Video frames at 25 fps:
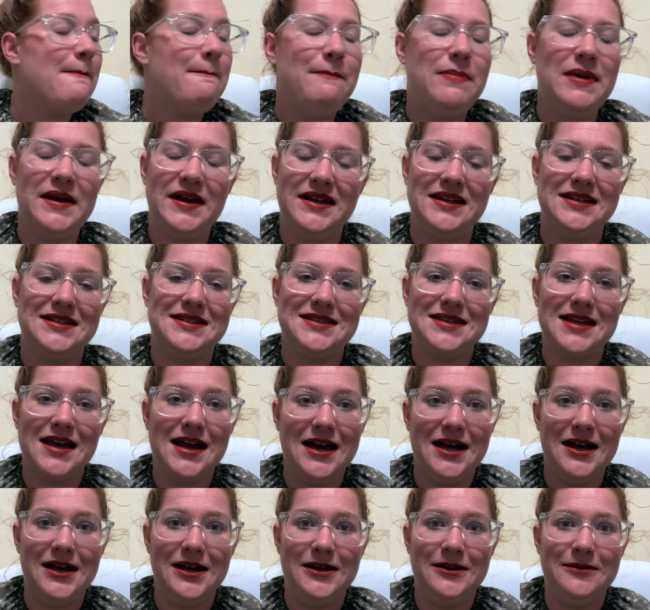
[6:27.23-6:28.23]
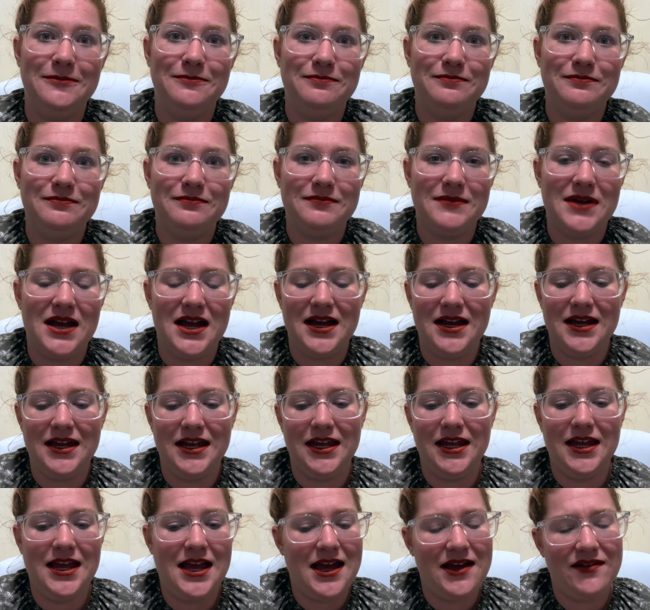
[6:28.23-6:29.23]
but um
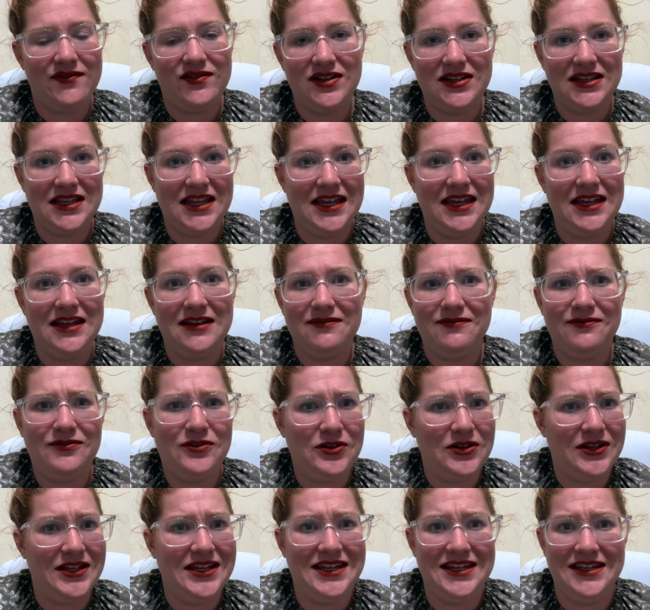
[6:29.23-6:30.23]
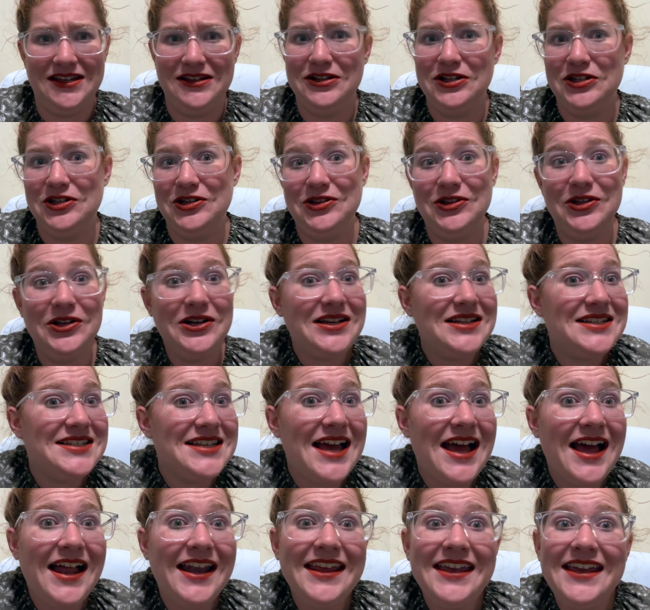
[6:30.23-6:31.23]
I haven't like fully looked
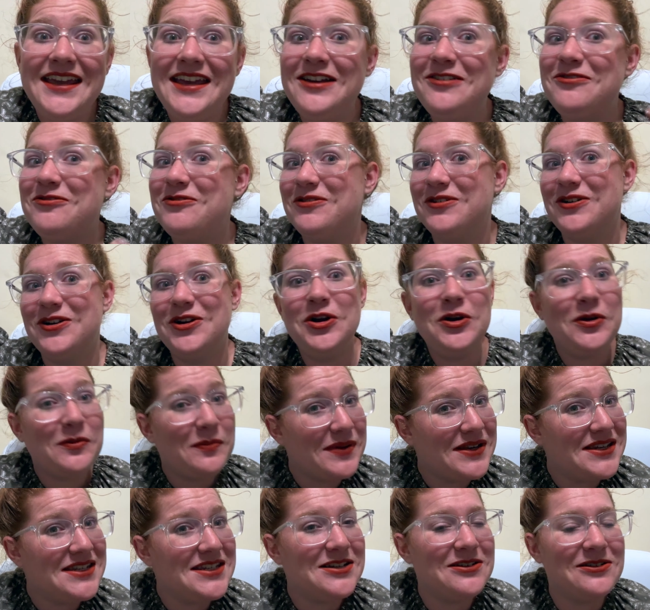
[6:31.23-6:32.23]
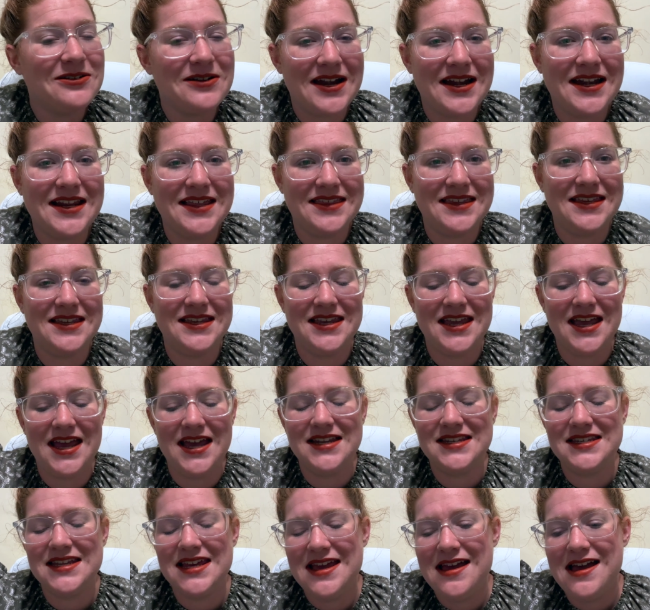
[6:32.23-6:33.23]
at it or opened it or anything
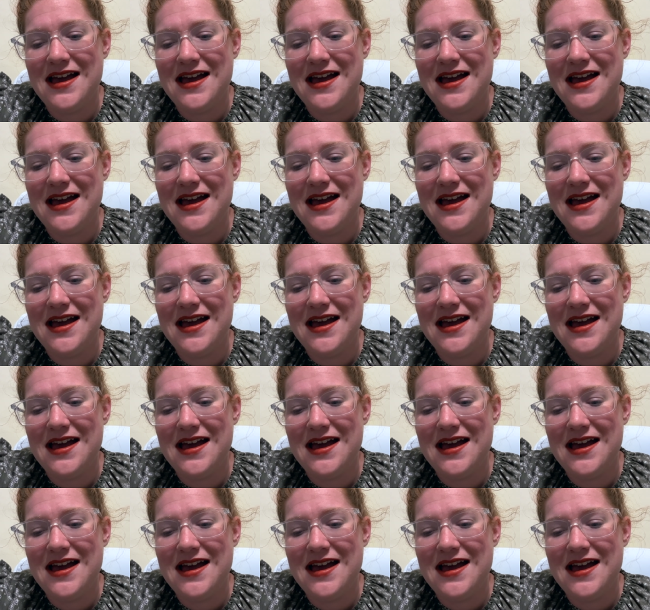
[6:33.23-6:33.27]
yet,